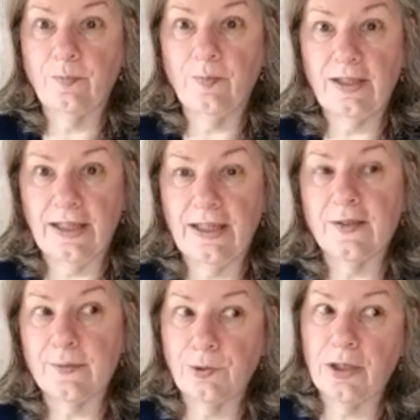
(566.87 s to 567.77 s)
hands
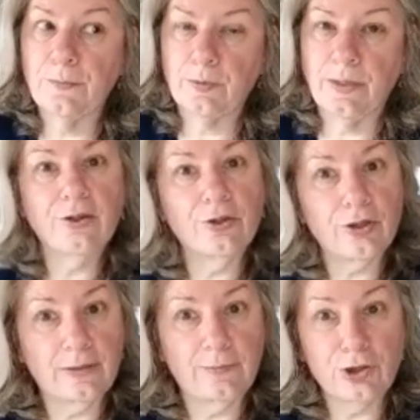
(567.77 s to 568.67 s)
and putting more mileage
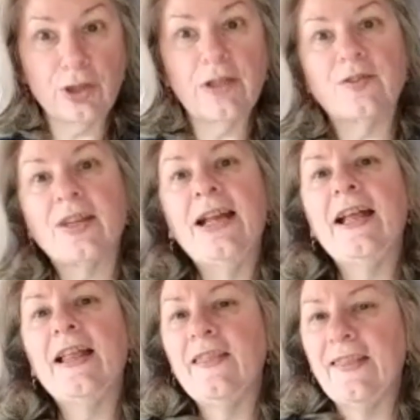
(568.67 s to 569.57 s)
on our machines,
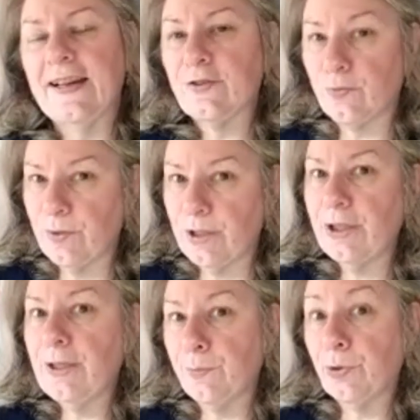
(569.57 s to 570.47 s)
that's a really
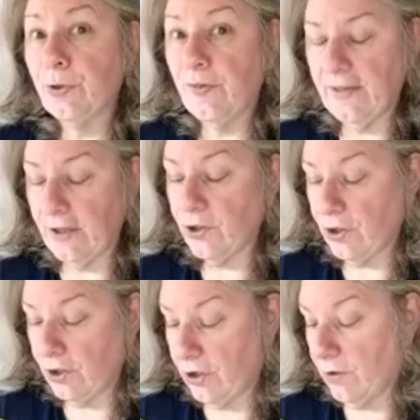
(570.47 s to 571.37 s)
important thing to
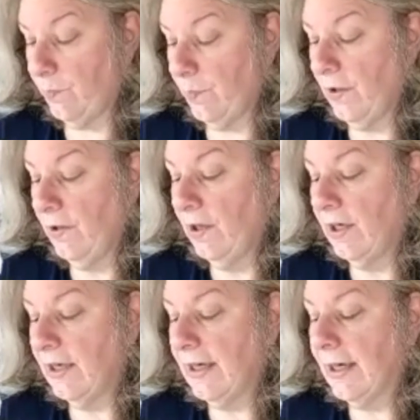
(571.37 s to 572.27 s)
know.
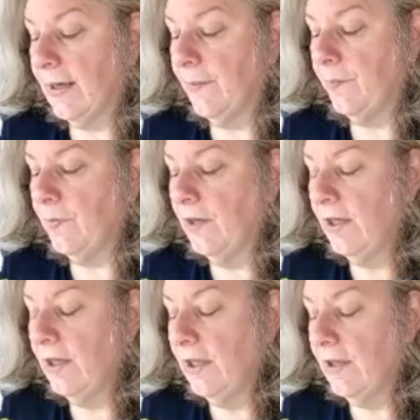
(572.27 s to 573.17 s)

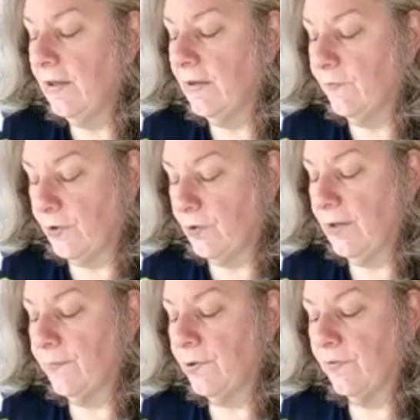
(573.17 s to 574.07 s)
The phone
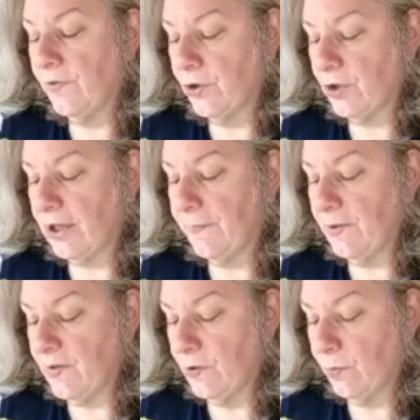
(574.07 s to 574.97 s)
number for the shop is
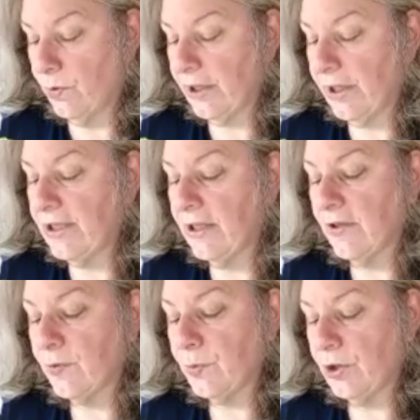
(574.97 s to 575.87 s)
still working. Tell
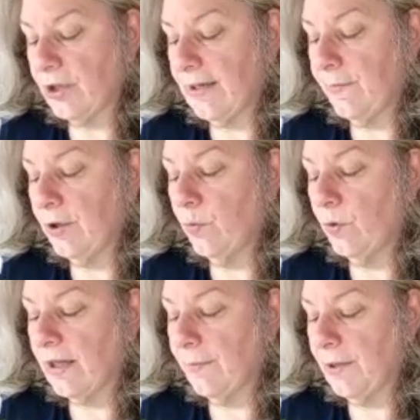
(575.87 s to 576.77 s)
us when you're coming. We'll
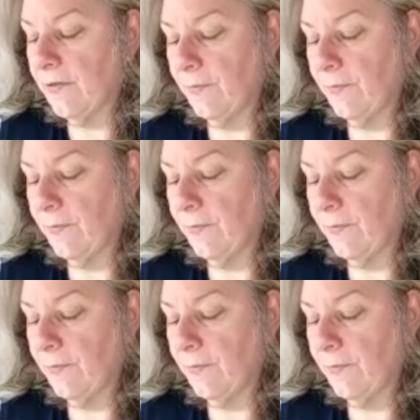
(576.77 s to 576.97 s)
come out